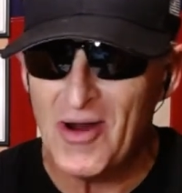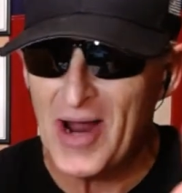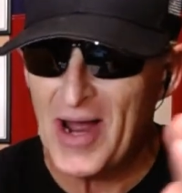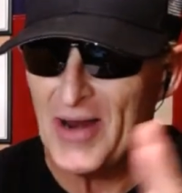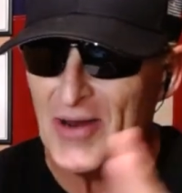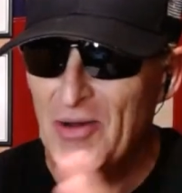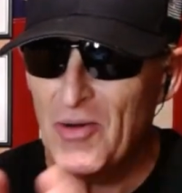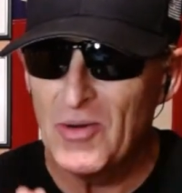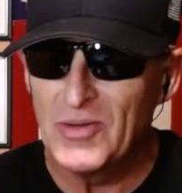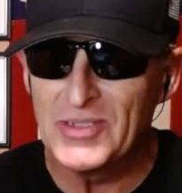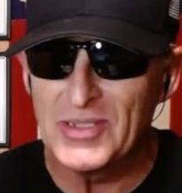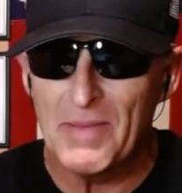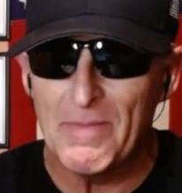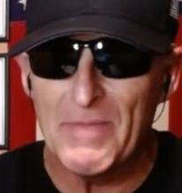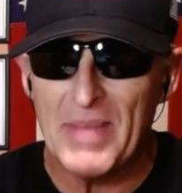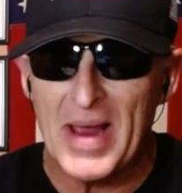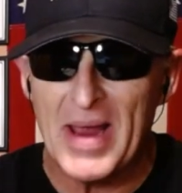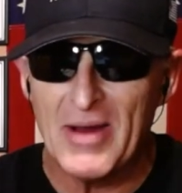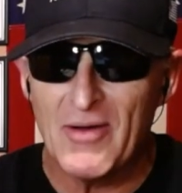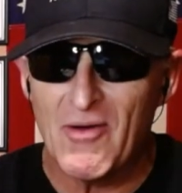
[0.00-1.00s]
I know it's a
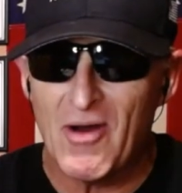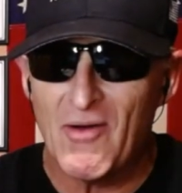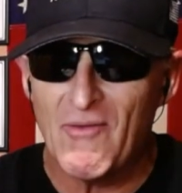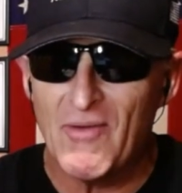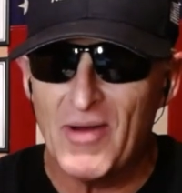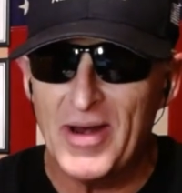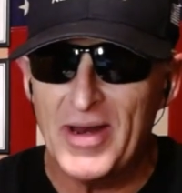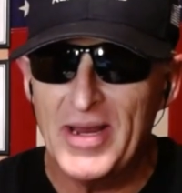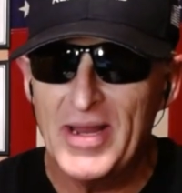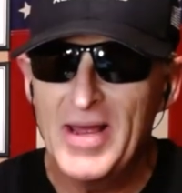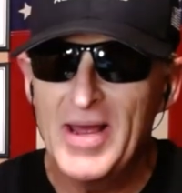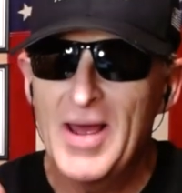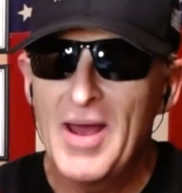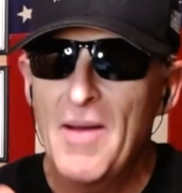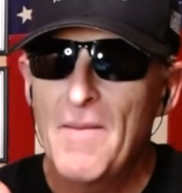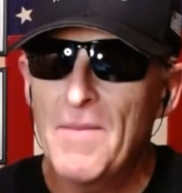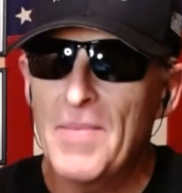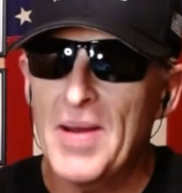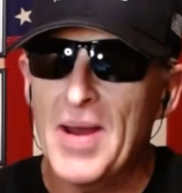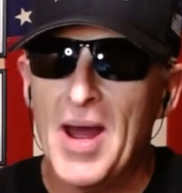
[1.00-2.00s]
banger already,
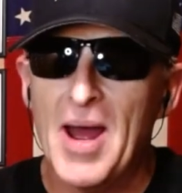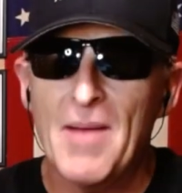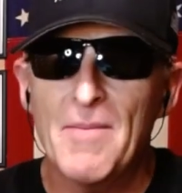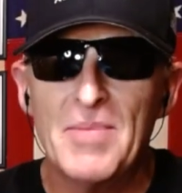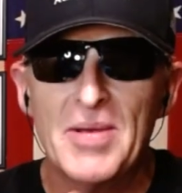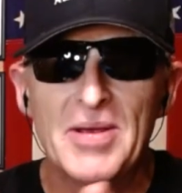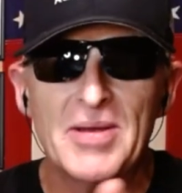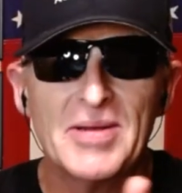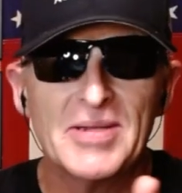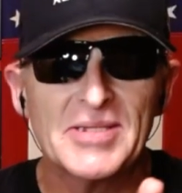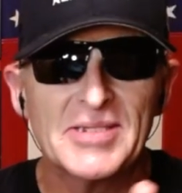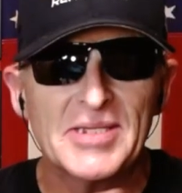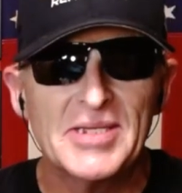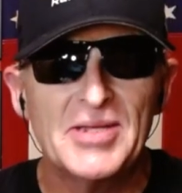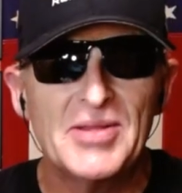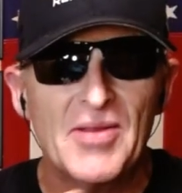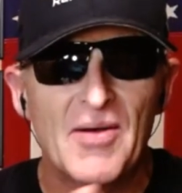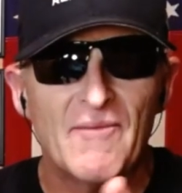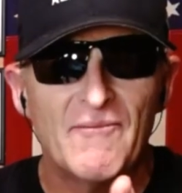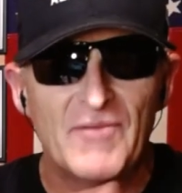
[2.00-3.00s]
but I'm here to see
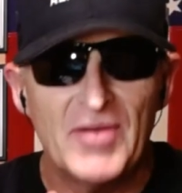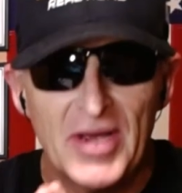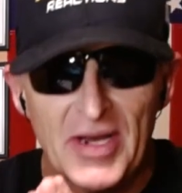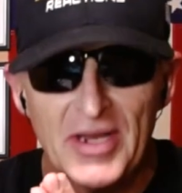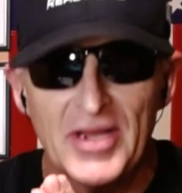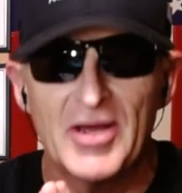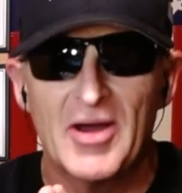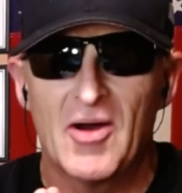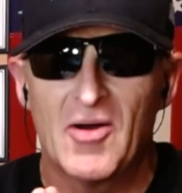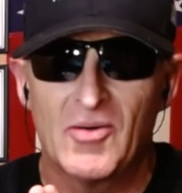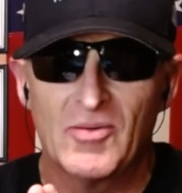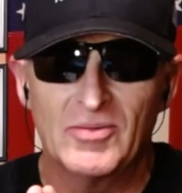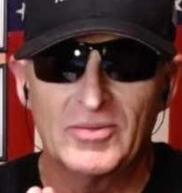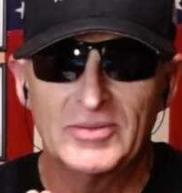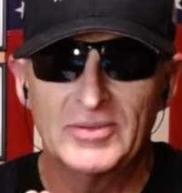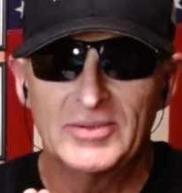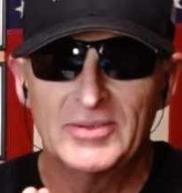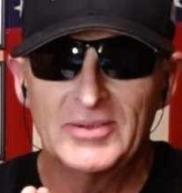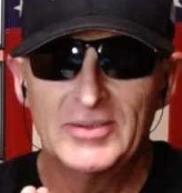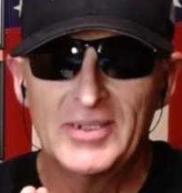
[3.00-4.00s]
the video.
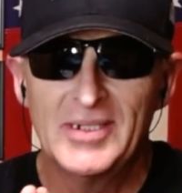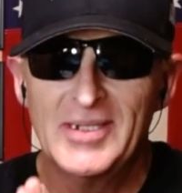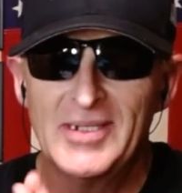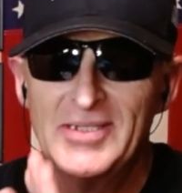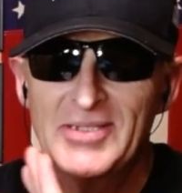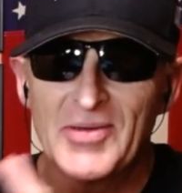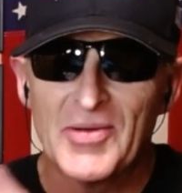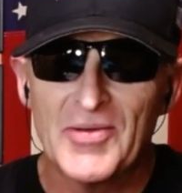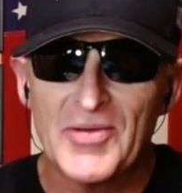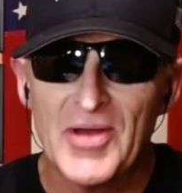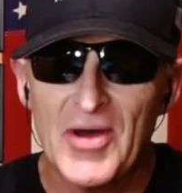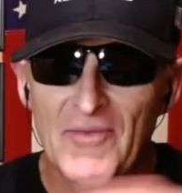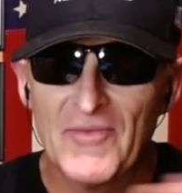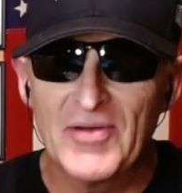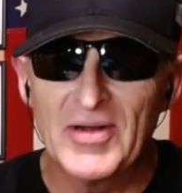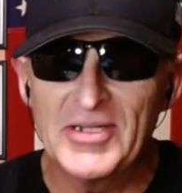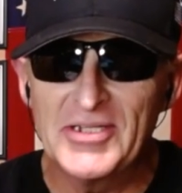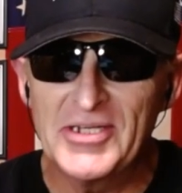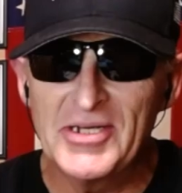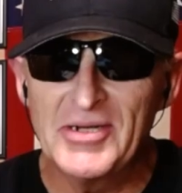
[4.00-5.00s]
So enough of
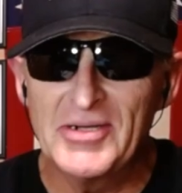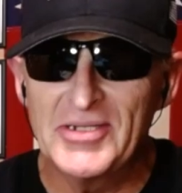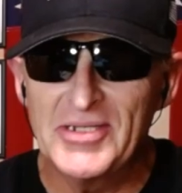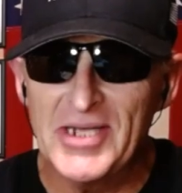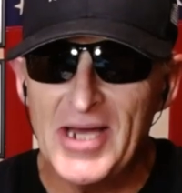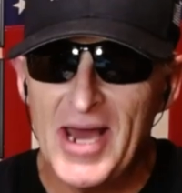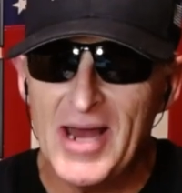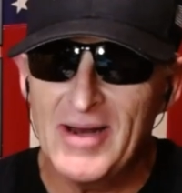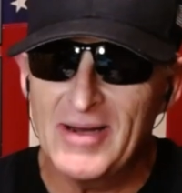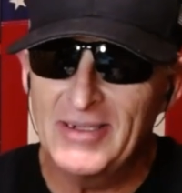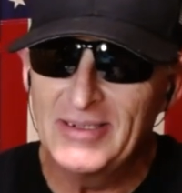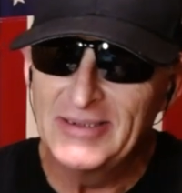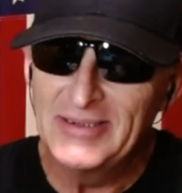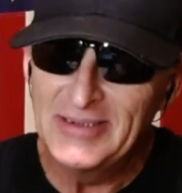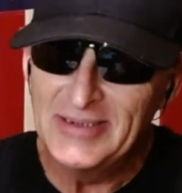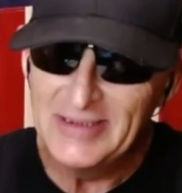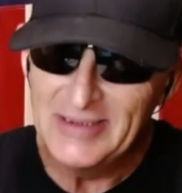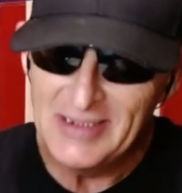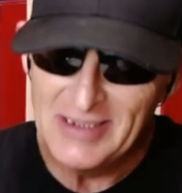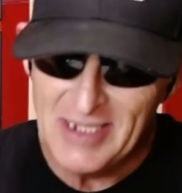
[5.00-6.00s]
the chitter chatter.
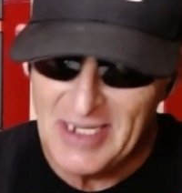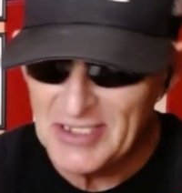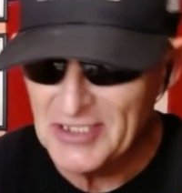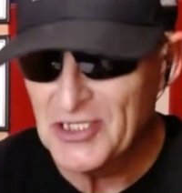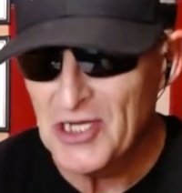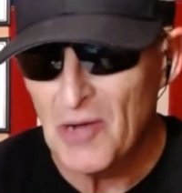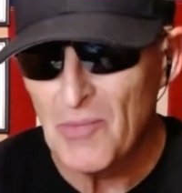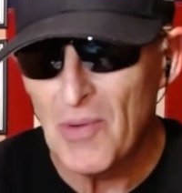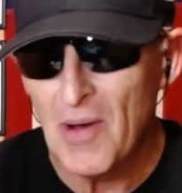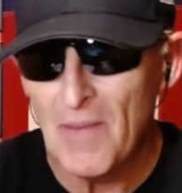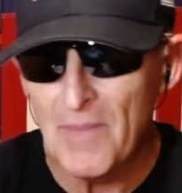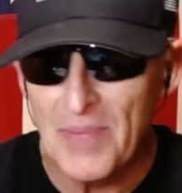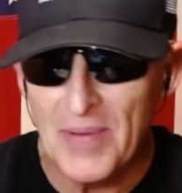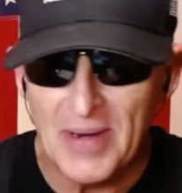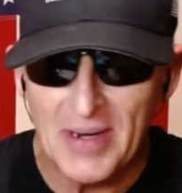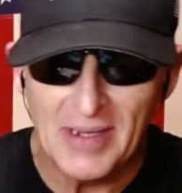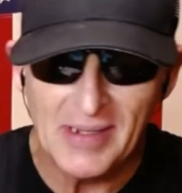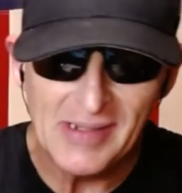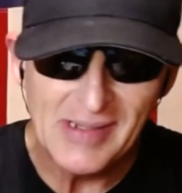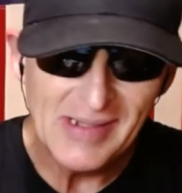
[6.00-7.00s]
Let's jump up in
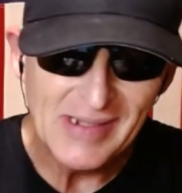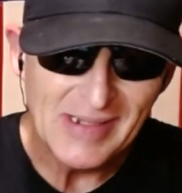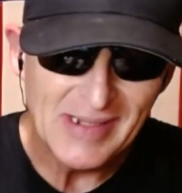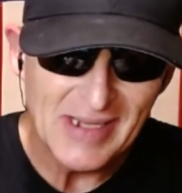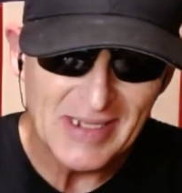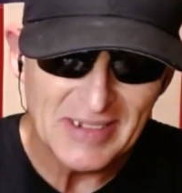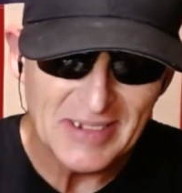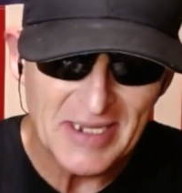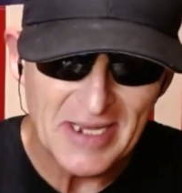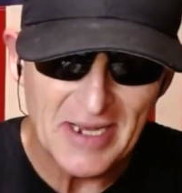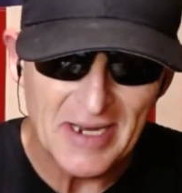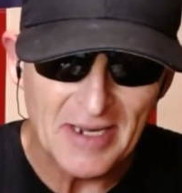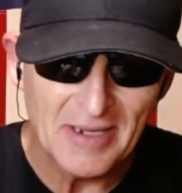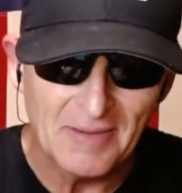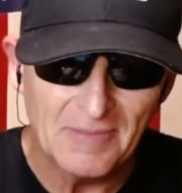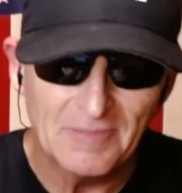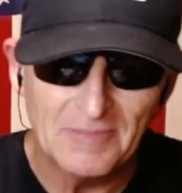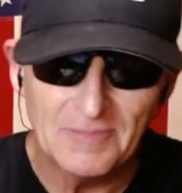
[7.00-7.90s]
it. Let's get it.